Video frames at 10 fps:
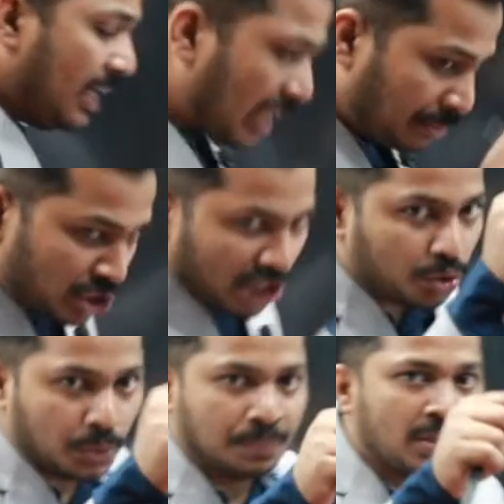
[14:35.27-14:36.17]
In chemistry
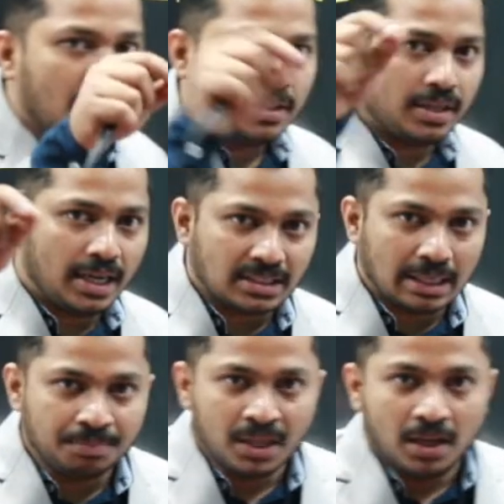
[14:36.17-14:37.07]
too, there are
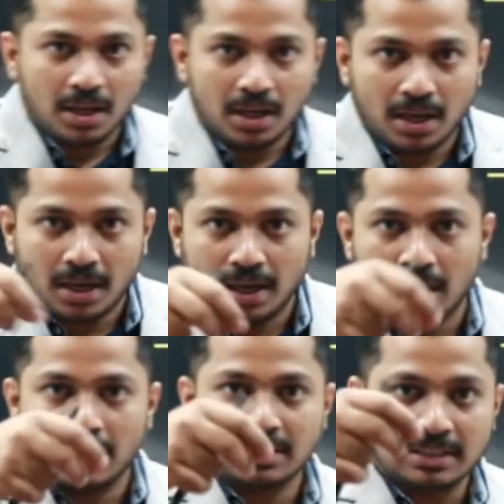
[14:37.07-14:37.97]
some
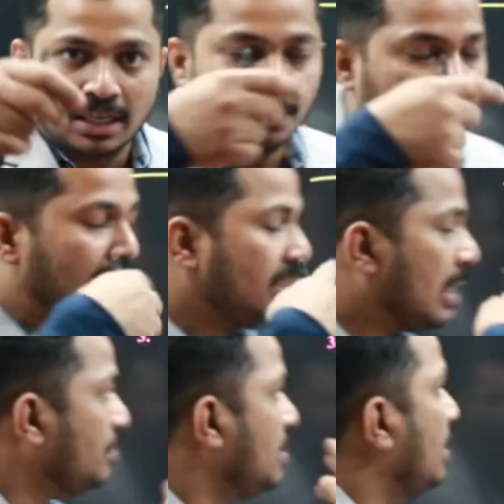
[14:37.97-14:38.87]
terms that is
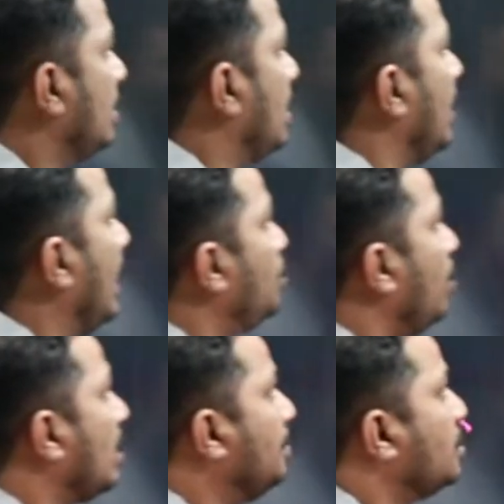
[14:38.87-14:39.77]
comes in grade
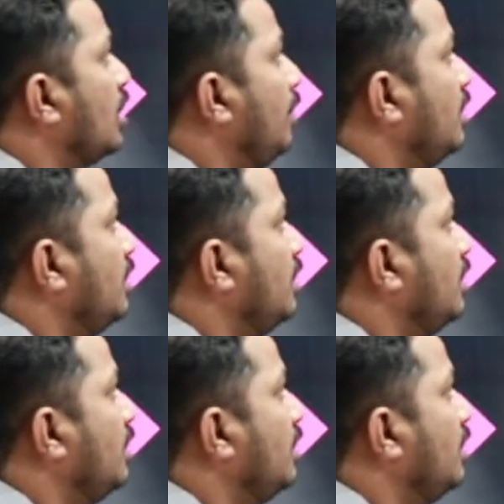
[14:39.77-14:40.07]
12 chemistry,